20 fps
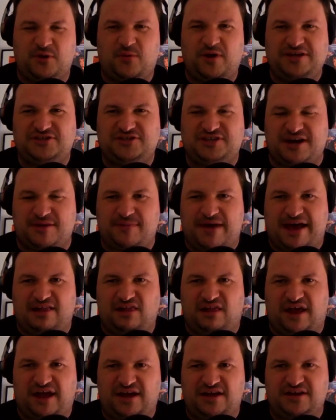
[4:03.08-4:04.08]
question about
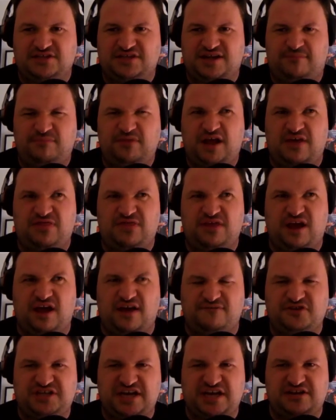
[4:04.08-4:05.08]
like, because something I think
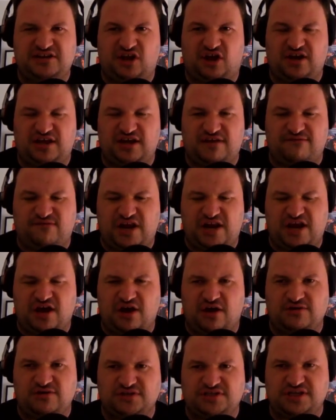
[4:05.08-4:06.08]
I've seen a lot of your
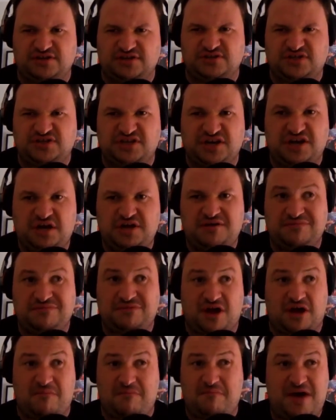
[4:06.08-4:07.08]
videos is,
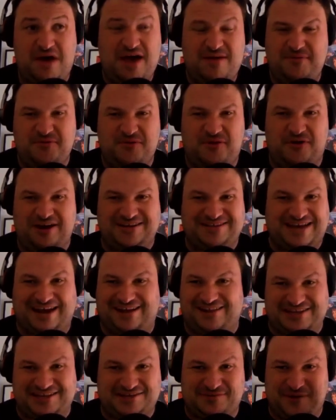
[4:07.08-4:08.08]
I may be wrong
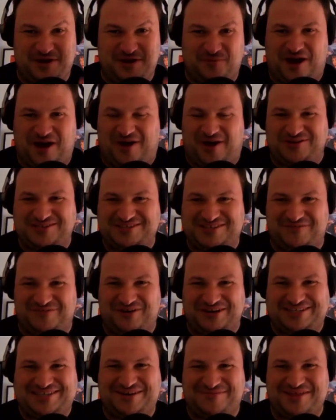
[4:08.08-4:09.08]
exactly. It's been a while since I've
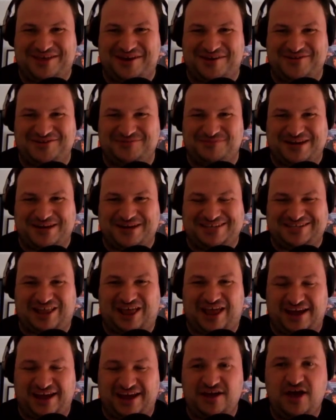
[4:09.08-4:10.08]
watched some of those, but is
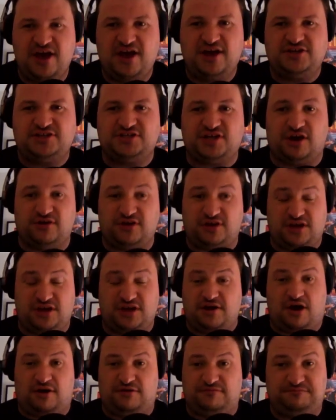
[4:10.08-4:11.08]
like, so you're
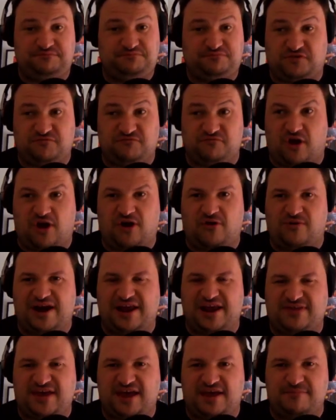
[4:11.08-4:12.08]
not wrong or
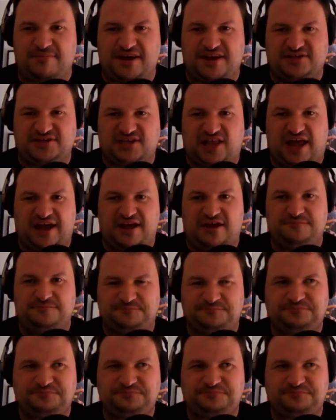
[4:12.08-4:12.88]
anything, but it's like